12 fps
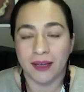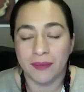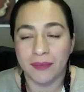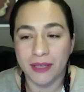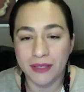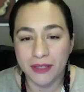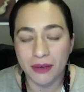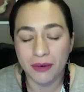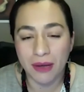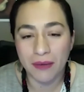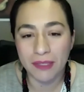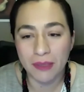So
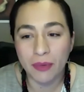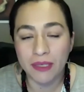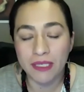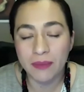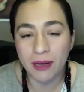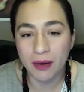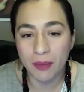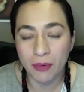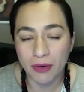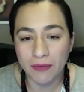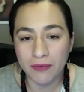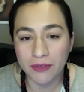I was appointed by our board
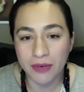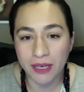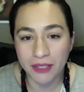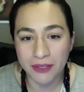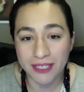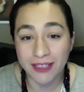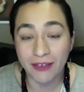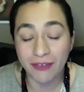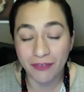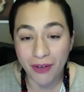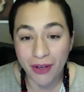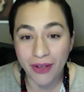of directors in the
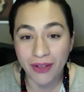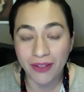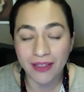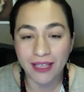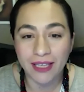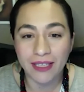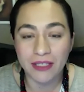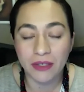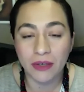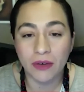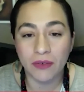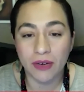fall and took
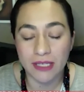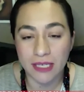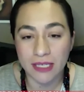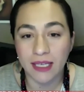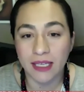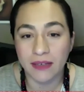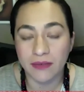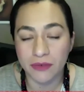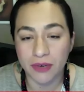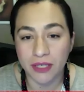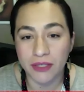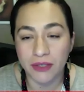over as executive
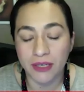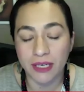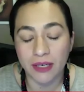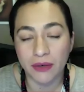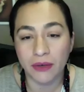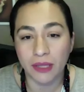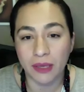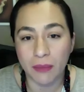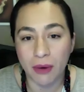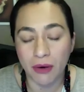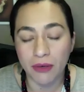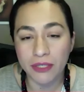director in early
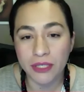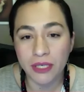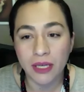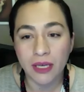March.